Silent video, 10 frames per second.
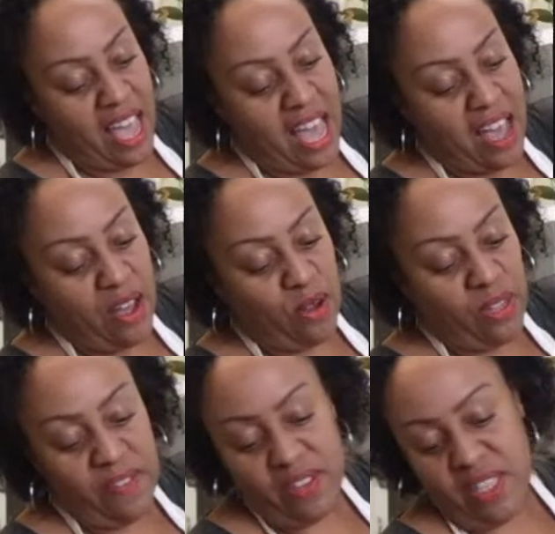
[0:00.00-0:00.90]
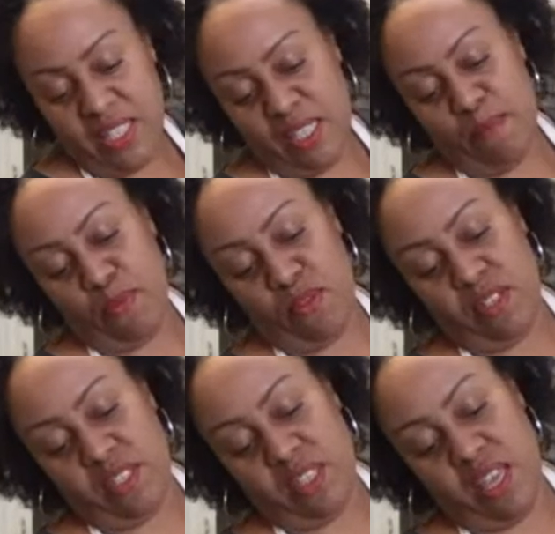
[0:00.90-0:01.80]
how even the
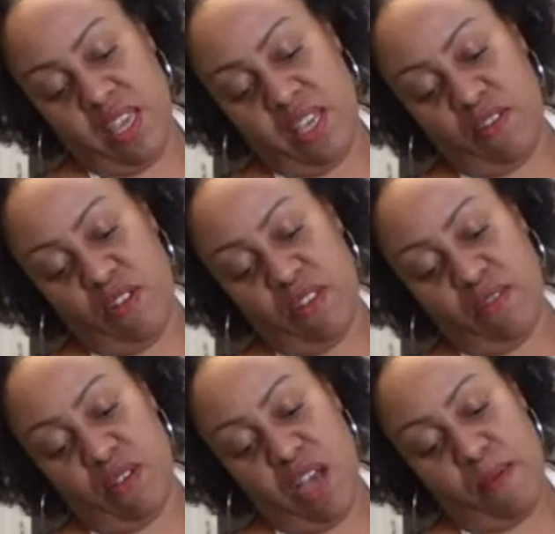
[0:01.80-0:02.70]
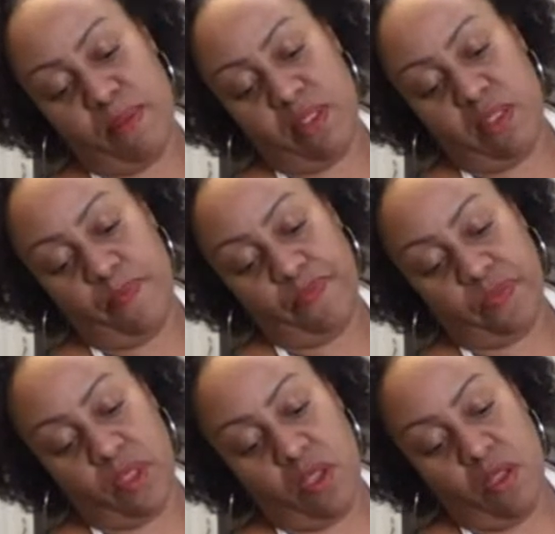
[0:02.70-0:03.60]
simplest thing can turn into a comedy
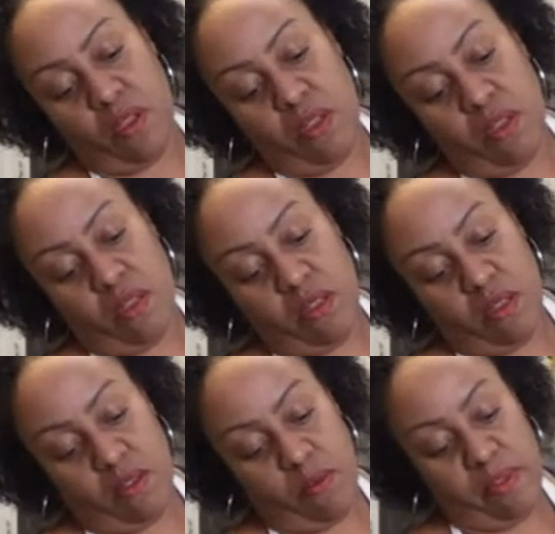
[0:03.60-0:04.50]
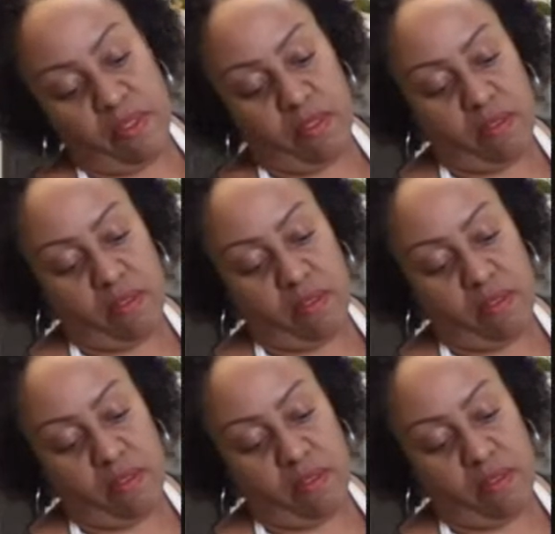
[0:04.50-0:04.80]
with